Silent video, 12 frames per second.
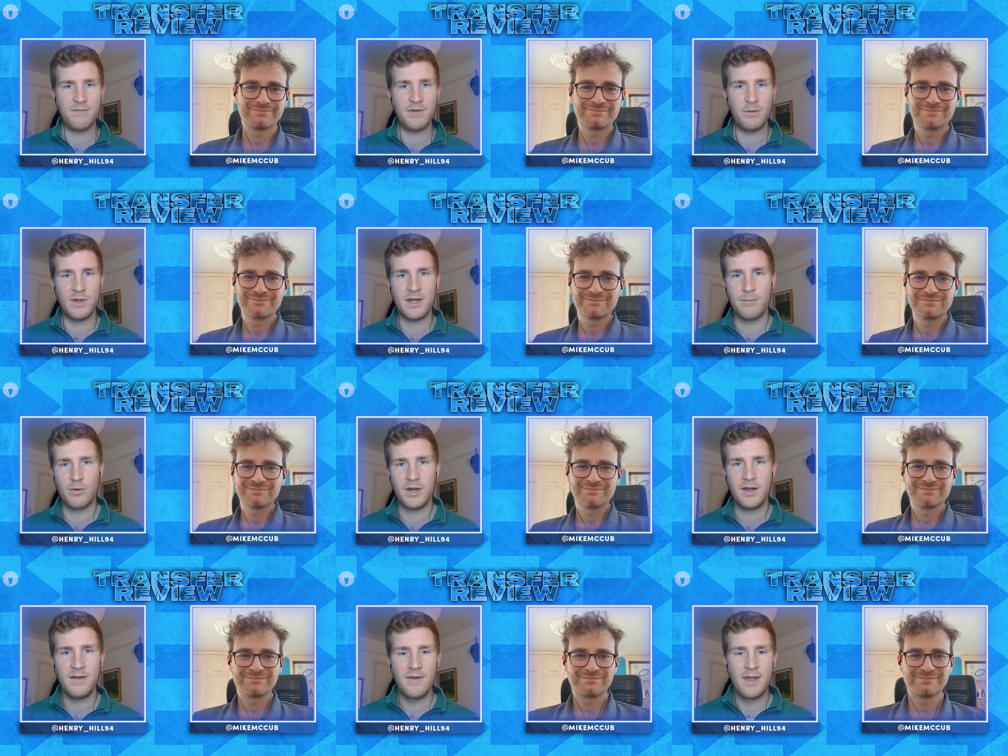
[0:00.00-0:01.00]
Speaker 1: lovely weekend
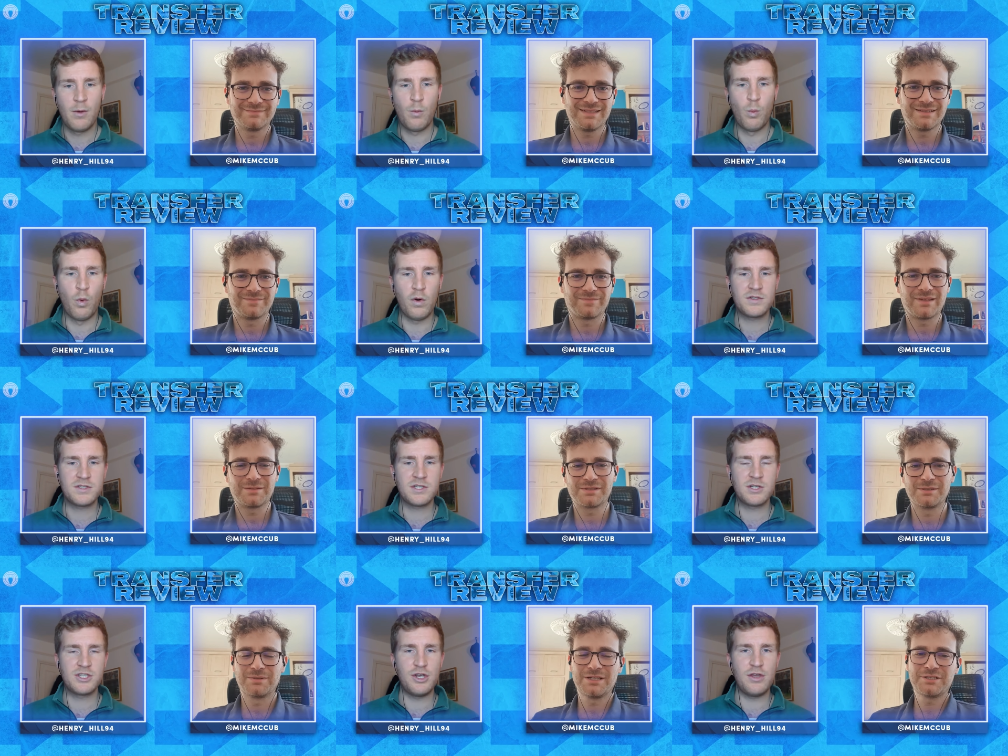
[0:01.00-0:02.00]
morning. Yeah,
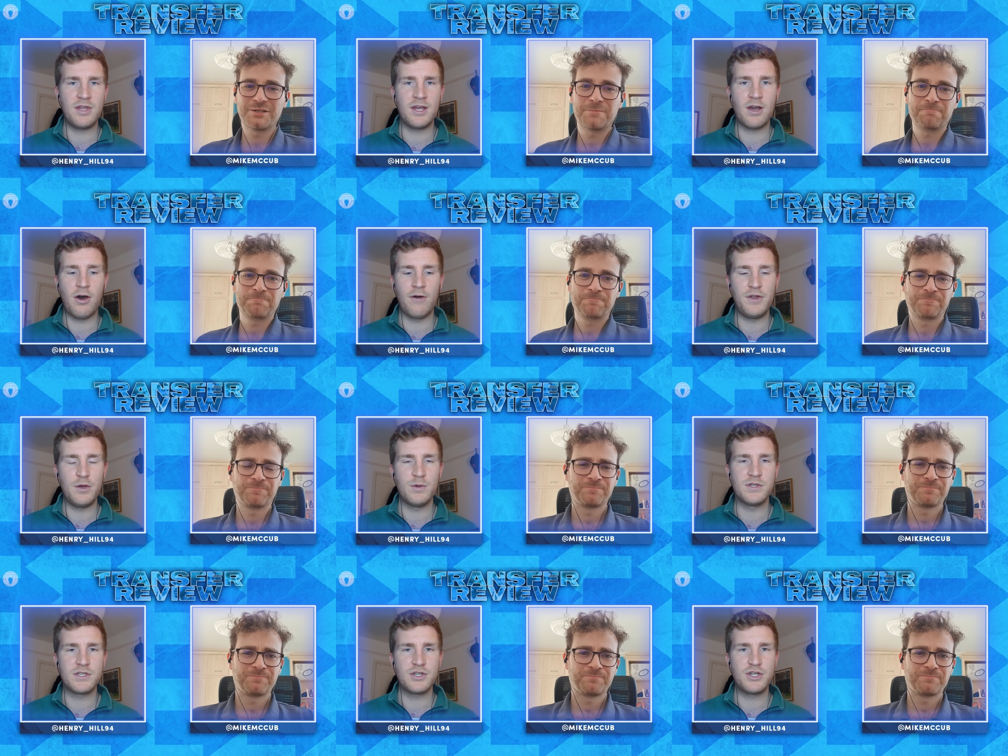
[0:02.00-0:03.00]
what do you think our
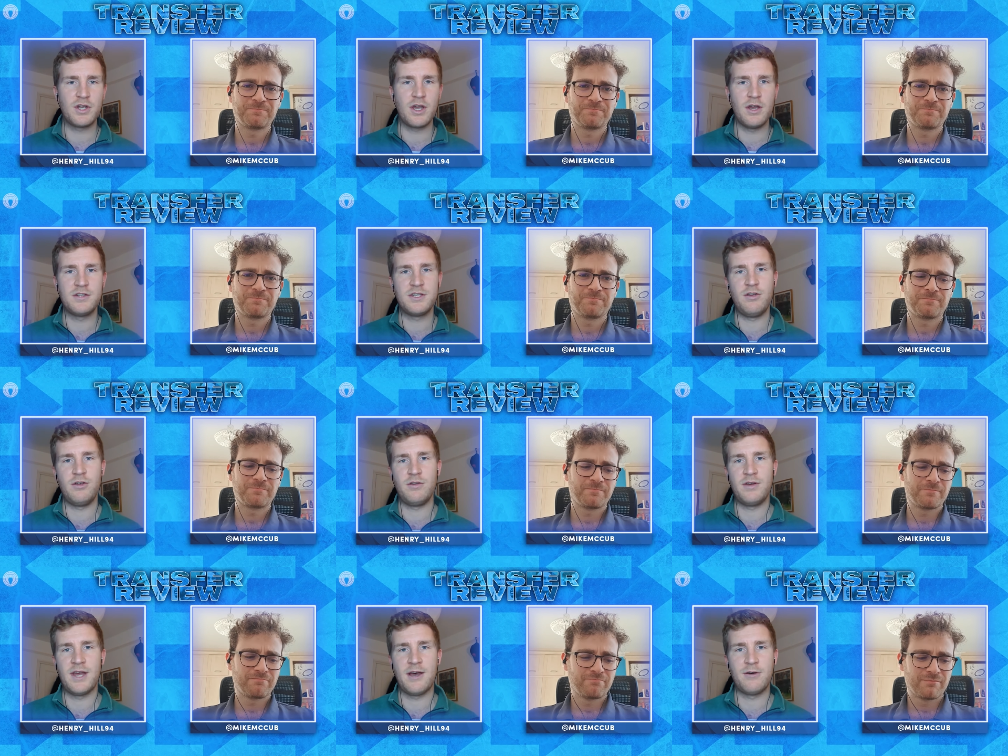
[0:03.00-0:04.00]
viewers should go
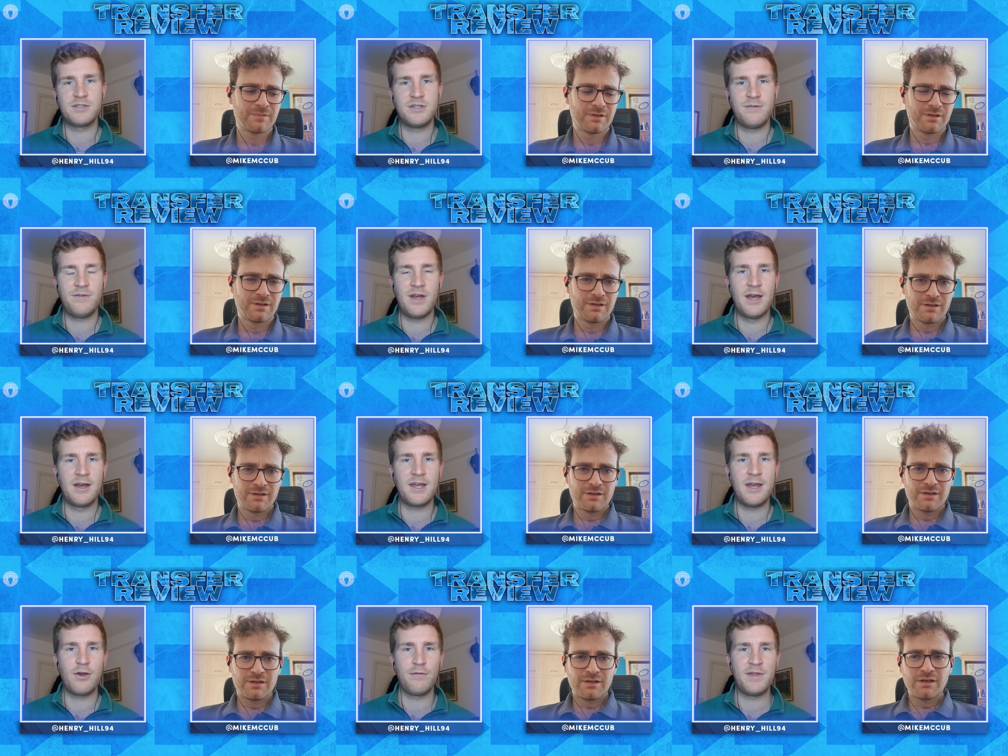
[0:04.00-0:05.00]
to now to uh,
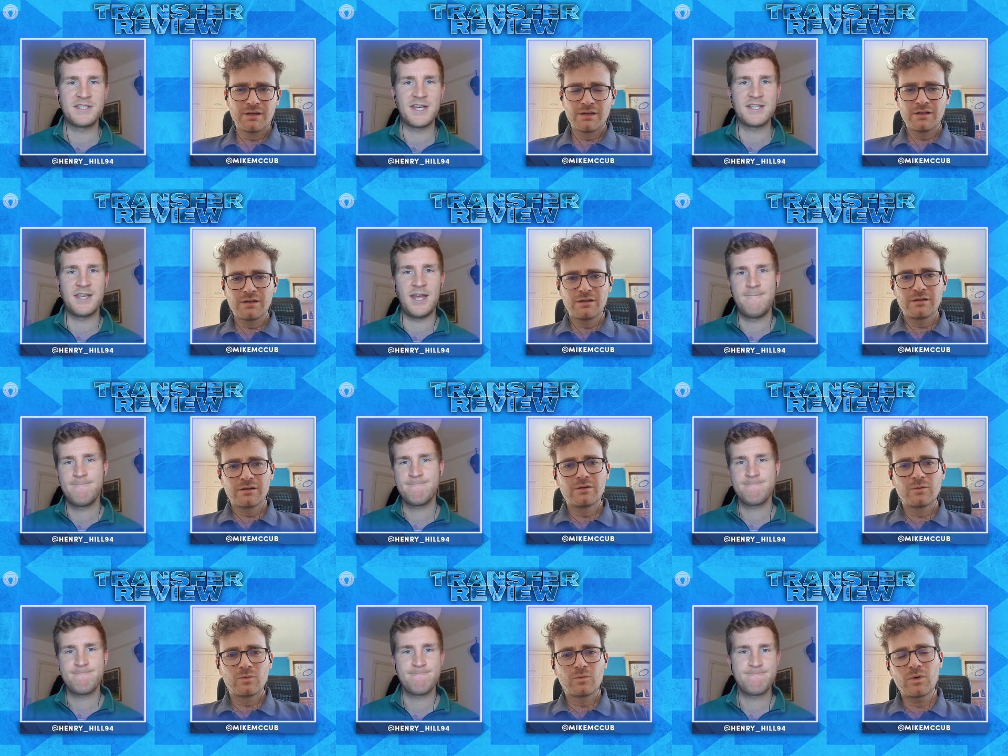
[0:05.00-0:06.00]
kick off their Saturday?
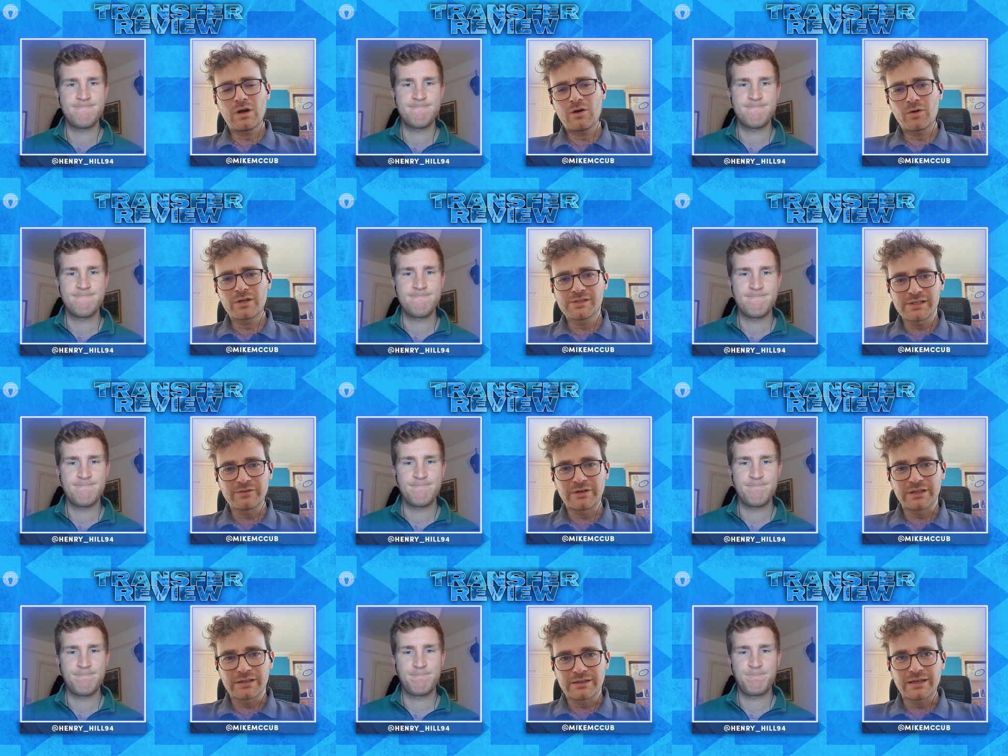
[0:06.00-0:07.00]
Speaker 2: Well,
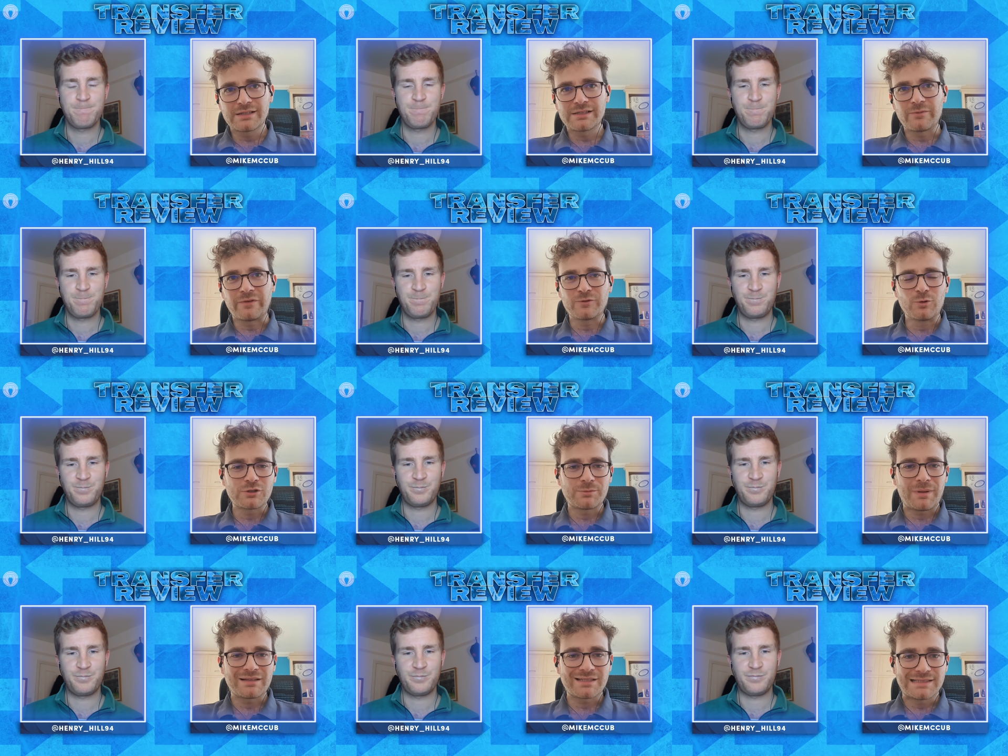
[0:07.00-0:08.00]
considering the things that we've talked
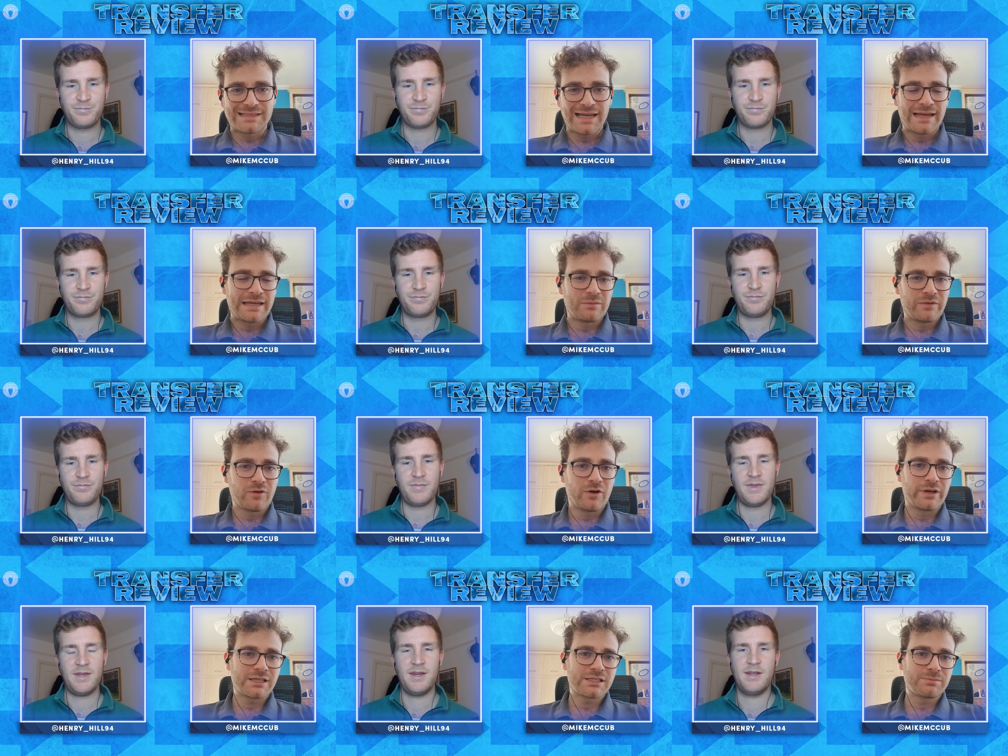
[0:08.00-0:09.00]
about today, we've got
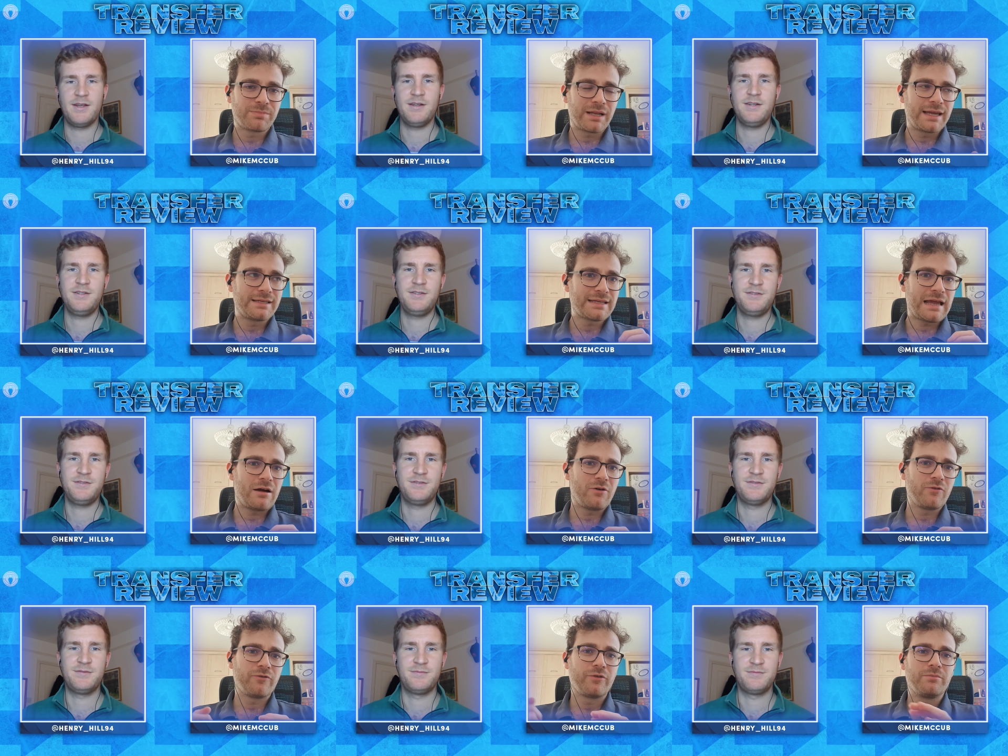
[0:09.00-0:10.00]
an explained
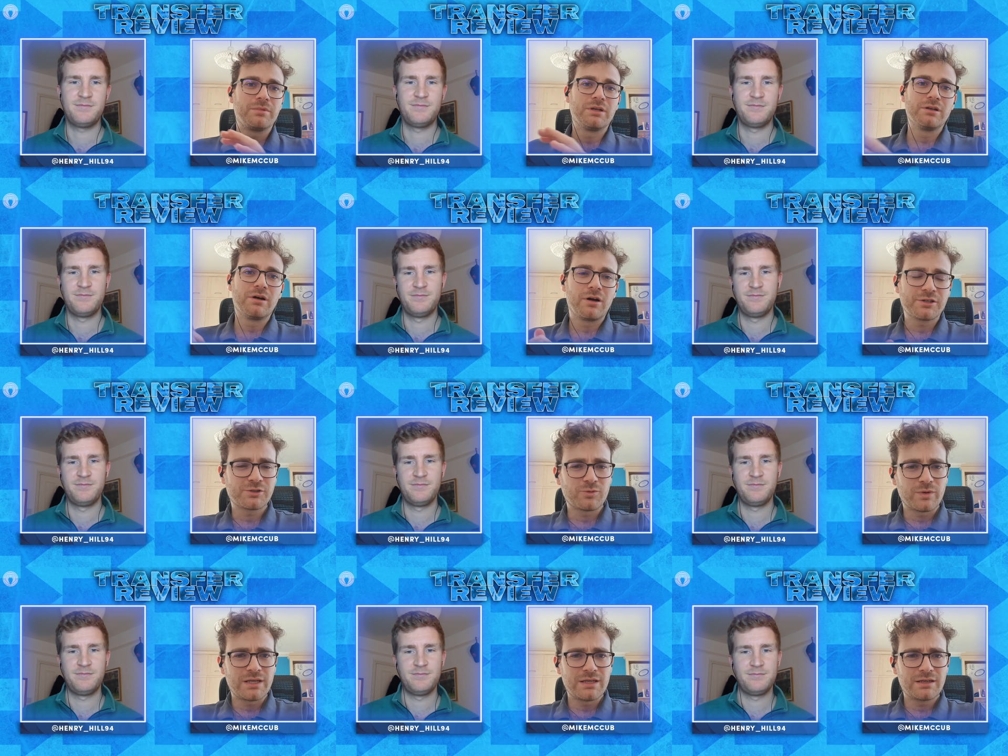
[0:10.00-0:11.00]
out from last
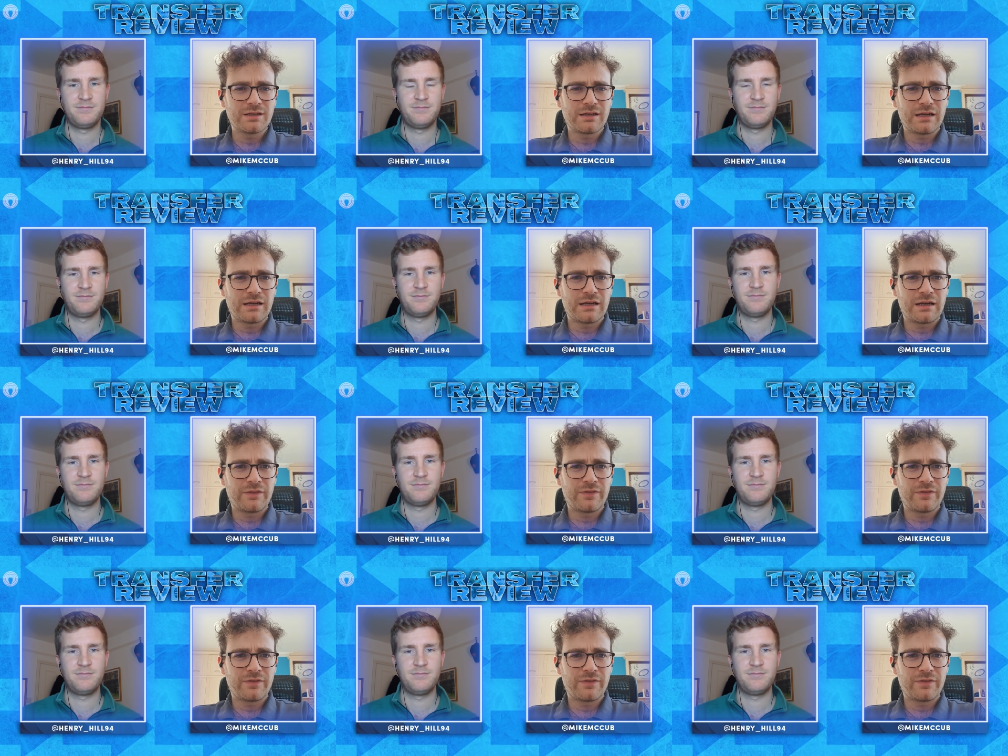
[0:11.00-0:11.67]
week. Uh, I